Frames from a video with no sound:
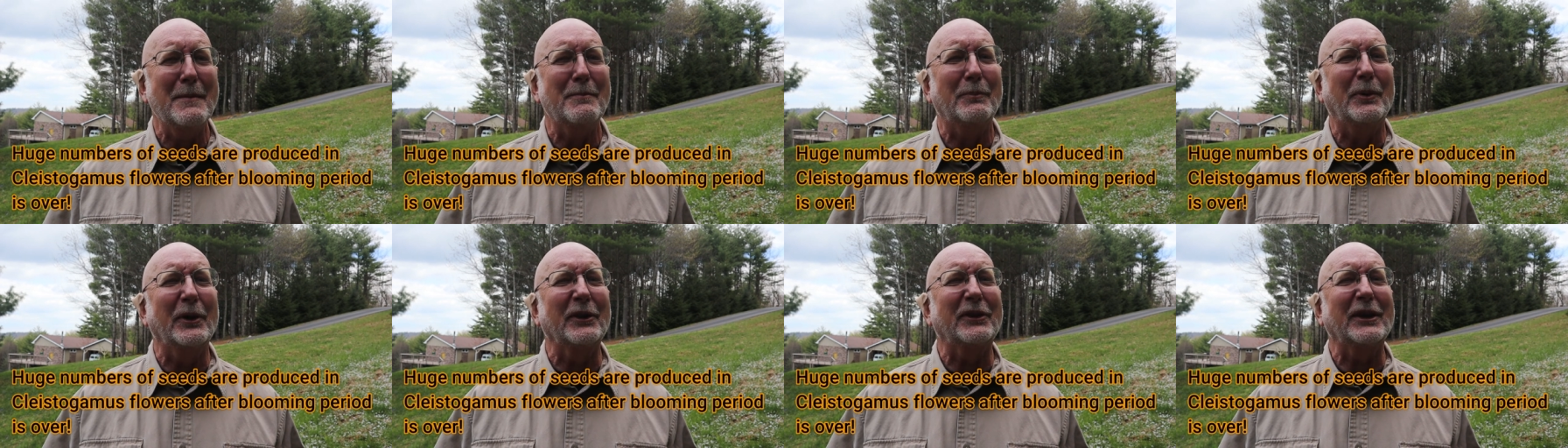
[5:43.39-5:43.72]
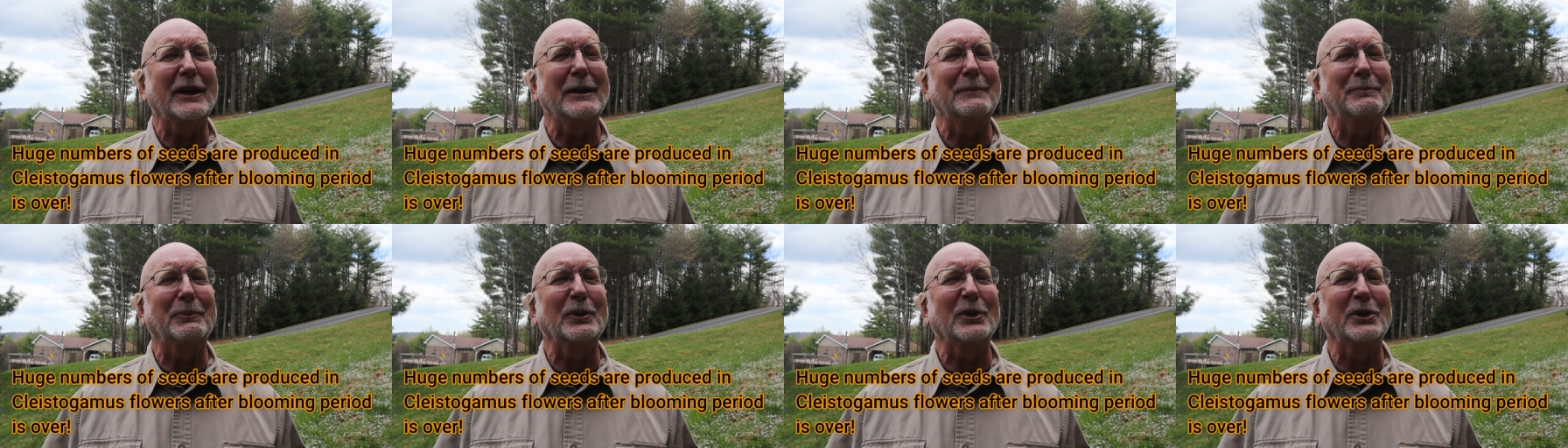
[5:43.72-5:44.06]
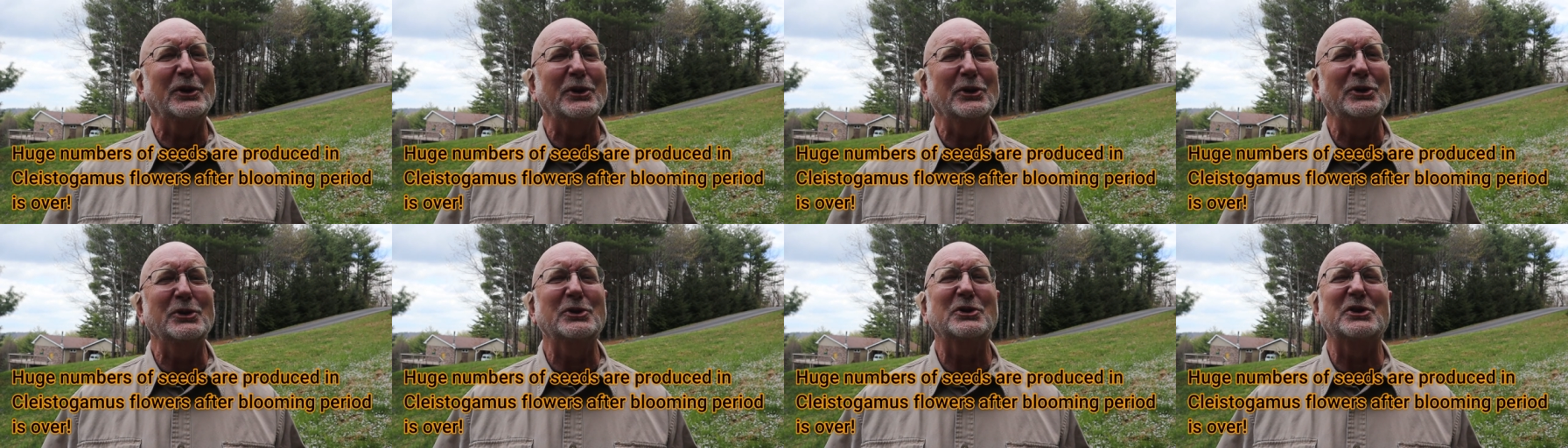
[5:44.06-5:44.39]
but they
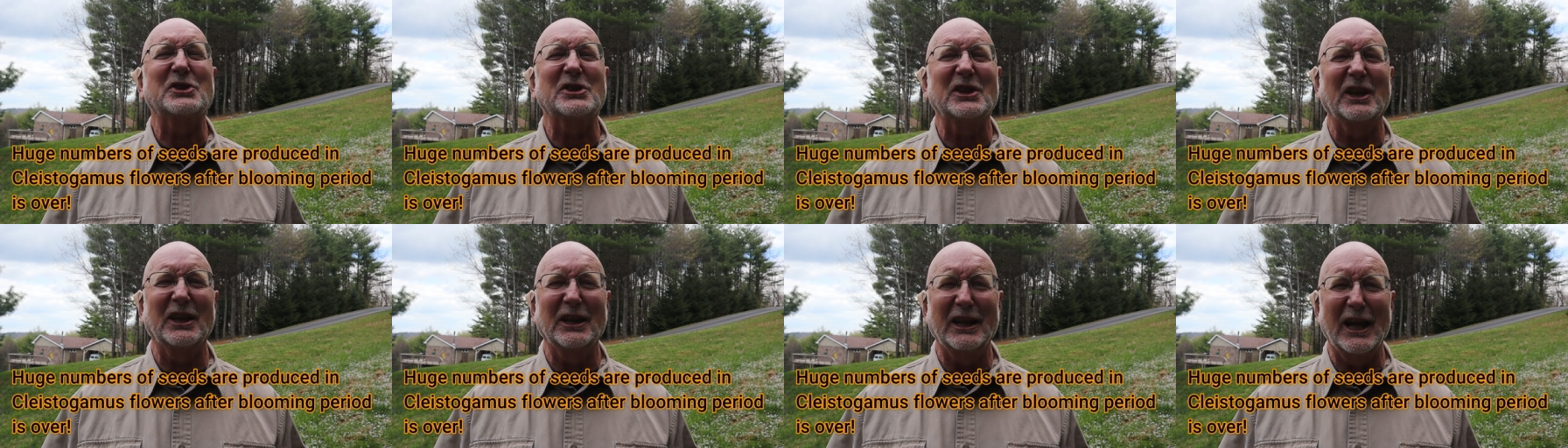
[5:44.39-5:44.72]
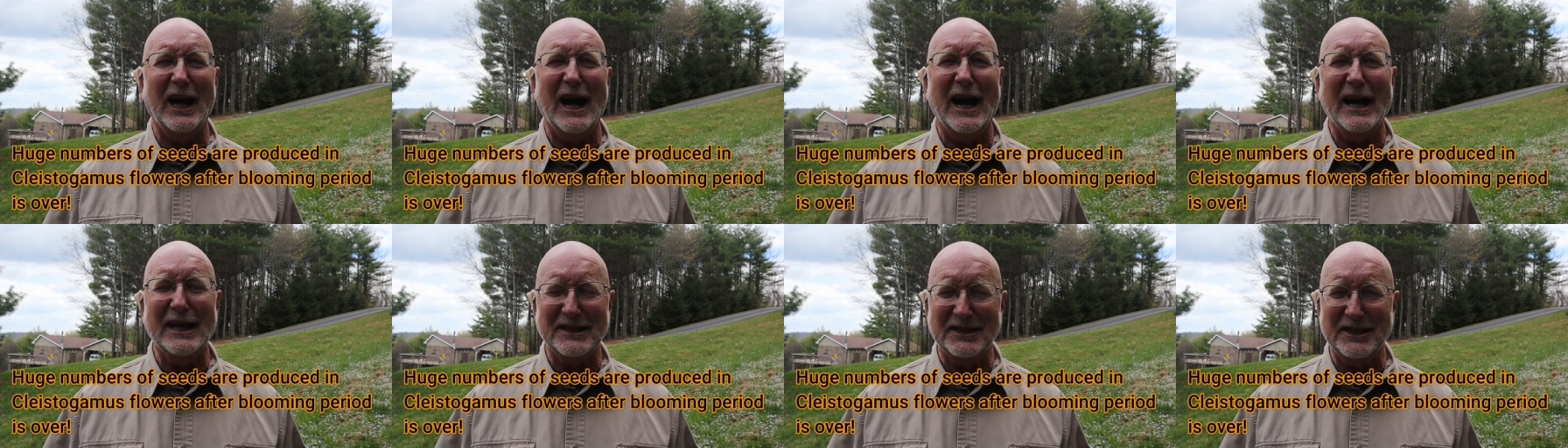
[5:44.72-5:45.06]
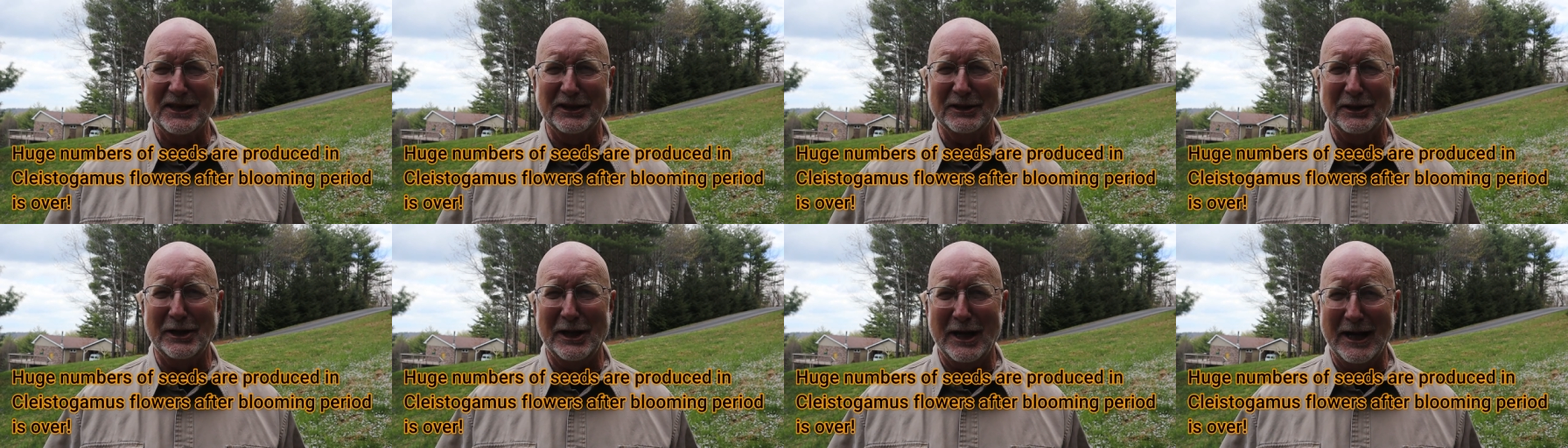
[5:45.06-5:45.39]
produce lots
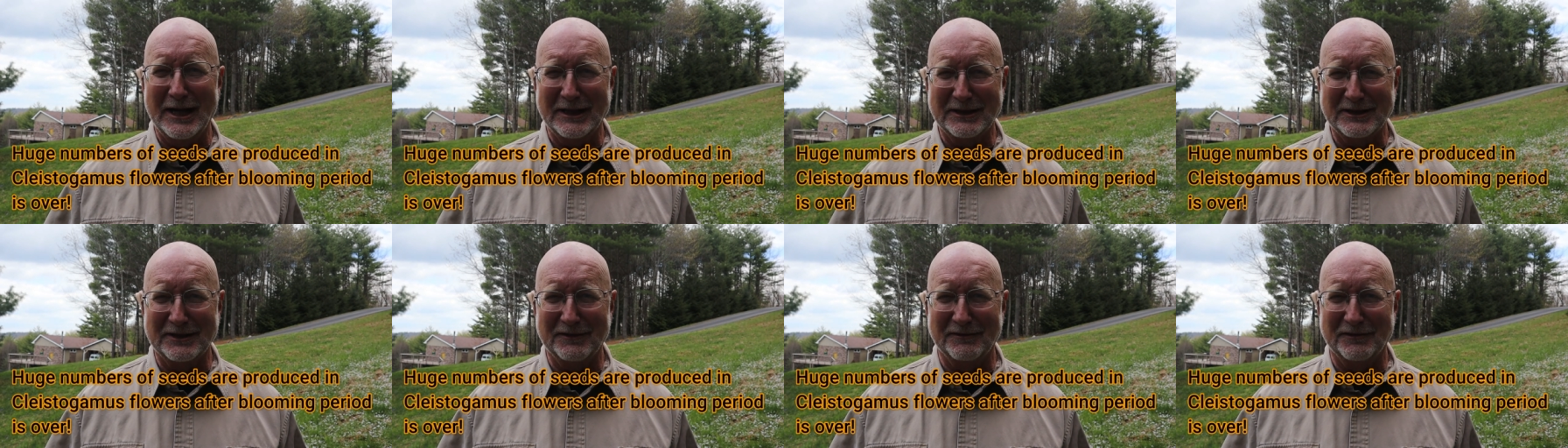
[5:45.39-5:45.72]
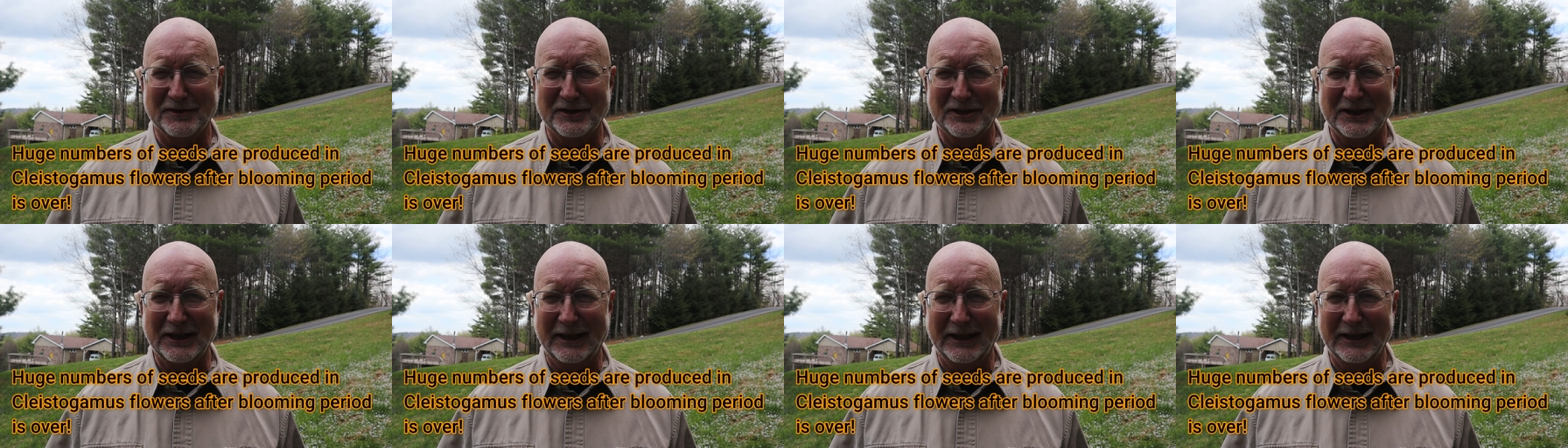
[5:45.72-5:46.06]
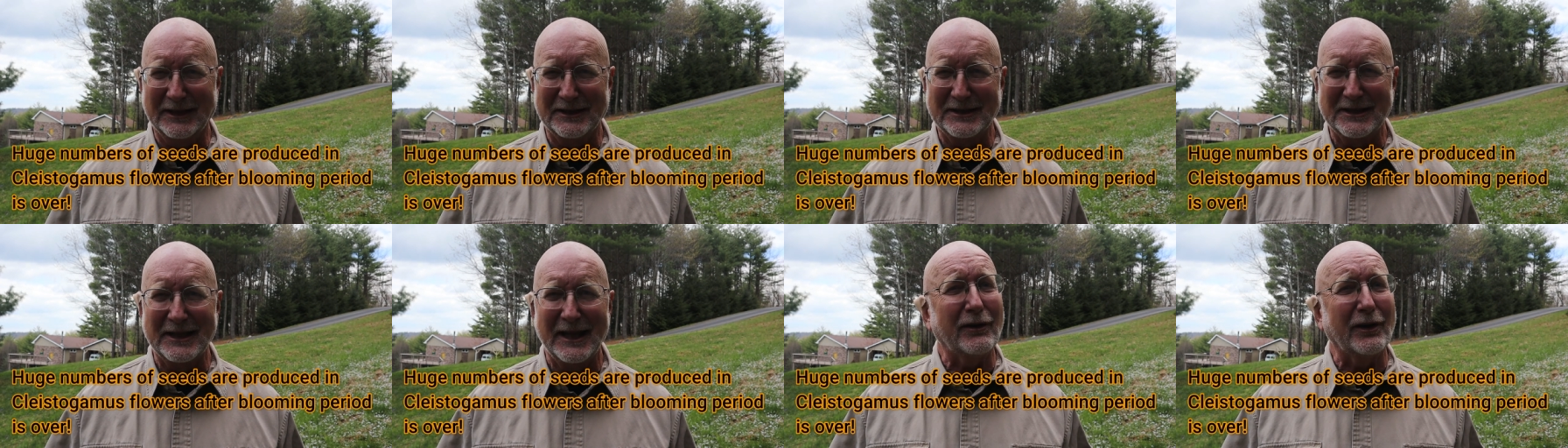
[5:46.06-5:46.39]
and lots of seeds.